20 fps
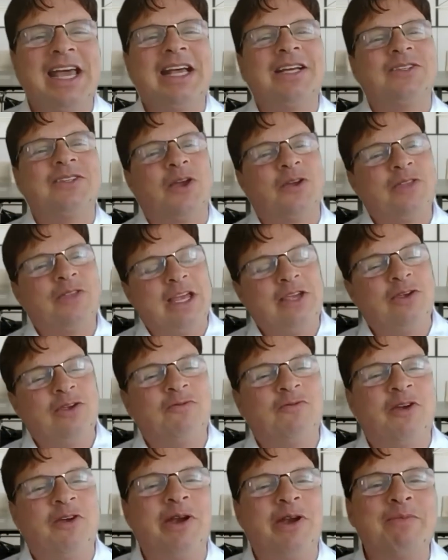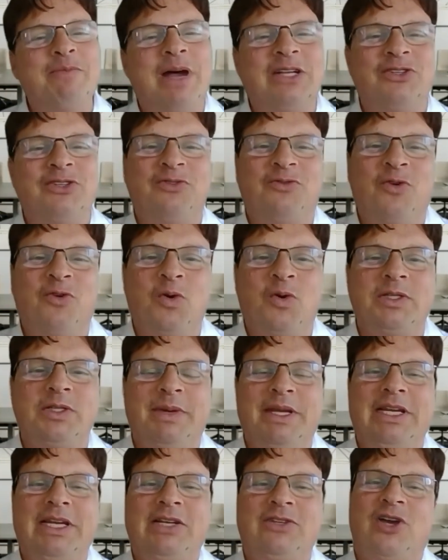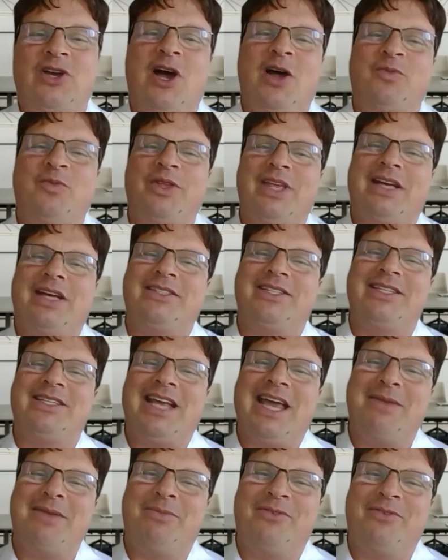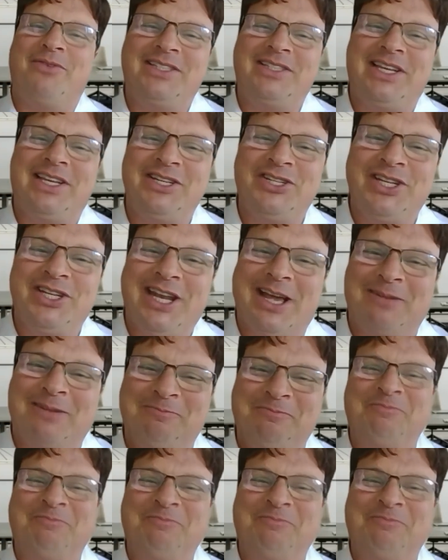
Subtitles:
So thank you very much for spending time with us today, Professor Ishida.